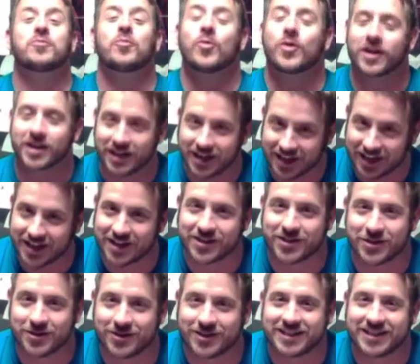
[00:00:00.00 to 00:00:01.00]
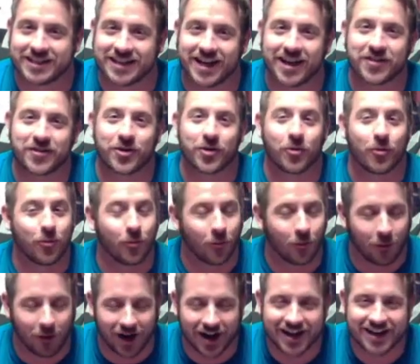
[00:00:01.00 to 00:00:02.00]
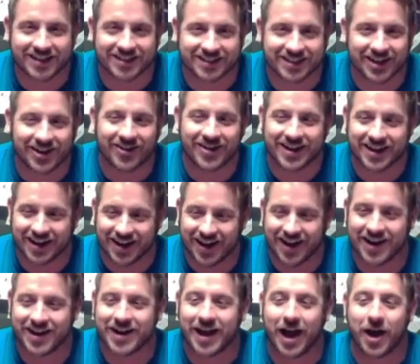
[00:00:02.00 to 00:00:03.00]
We're going to get through it together. What is going on?